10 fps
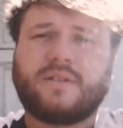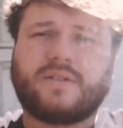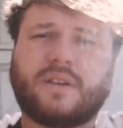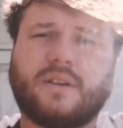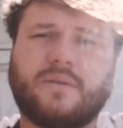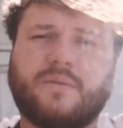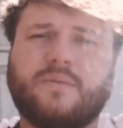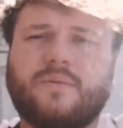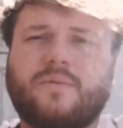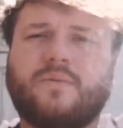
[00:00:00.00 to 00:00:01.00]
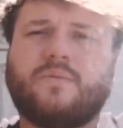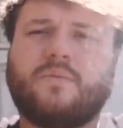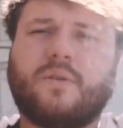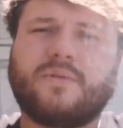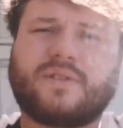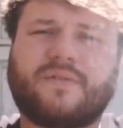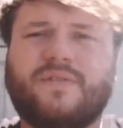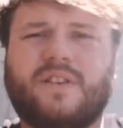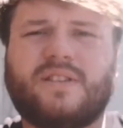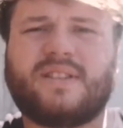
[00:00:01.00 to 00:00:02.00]
So what was the
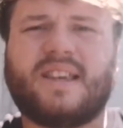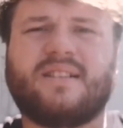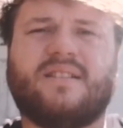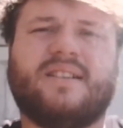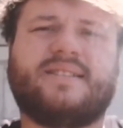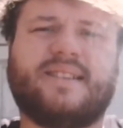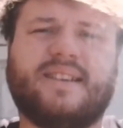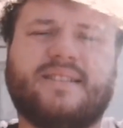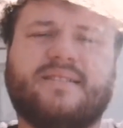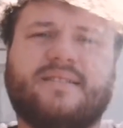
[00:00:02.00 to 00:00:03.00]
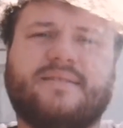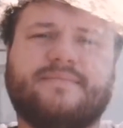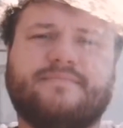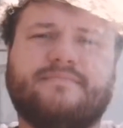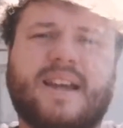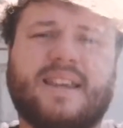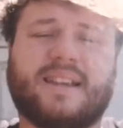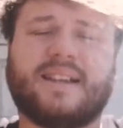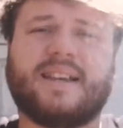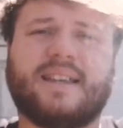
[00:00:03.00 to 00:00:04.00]
first thing that I did
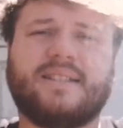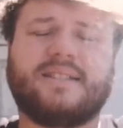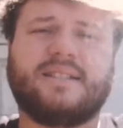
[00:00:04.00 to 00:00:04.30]
medically?